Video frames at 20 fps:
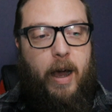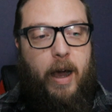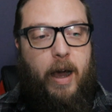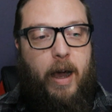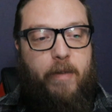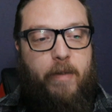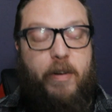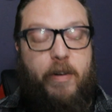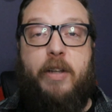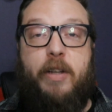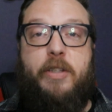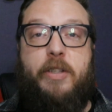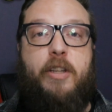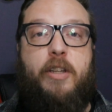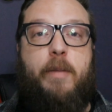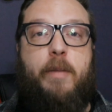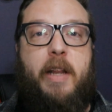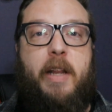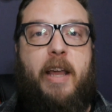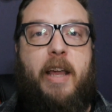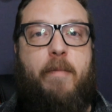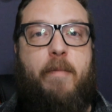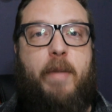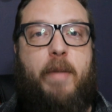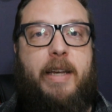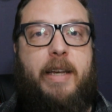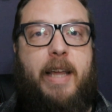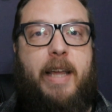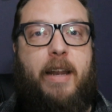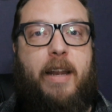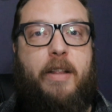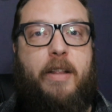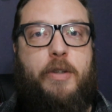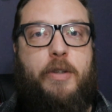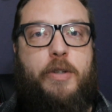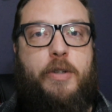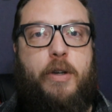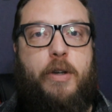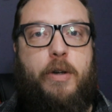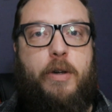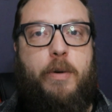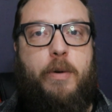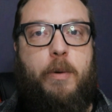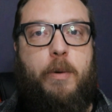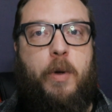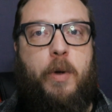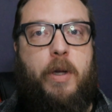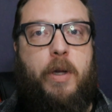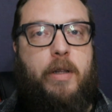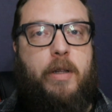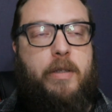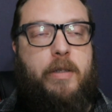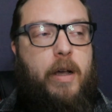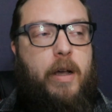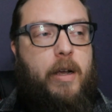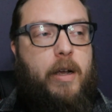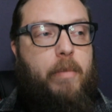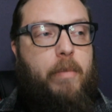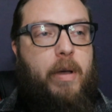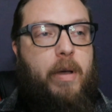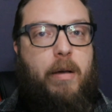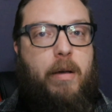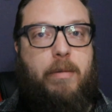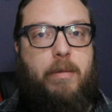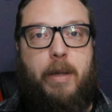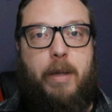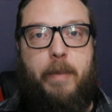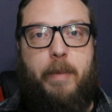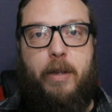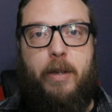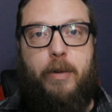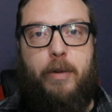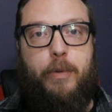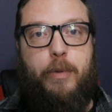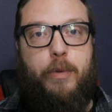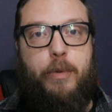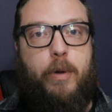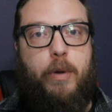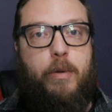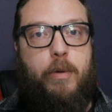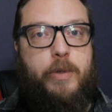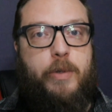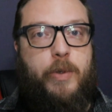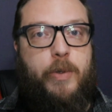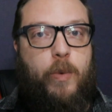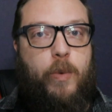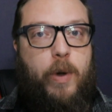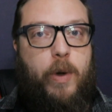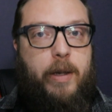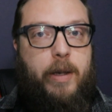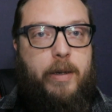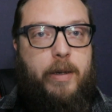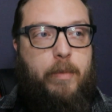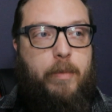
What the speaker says: very soon I'm going to have my dad on the show. And we're going to talk about, who knows what.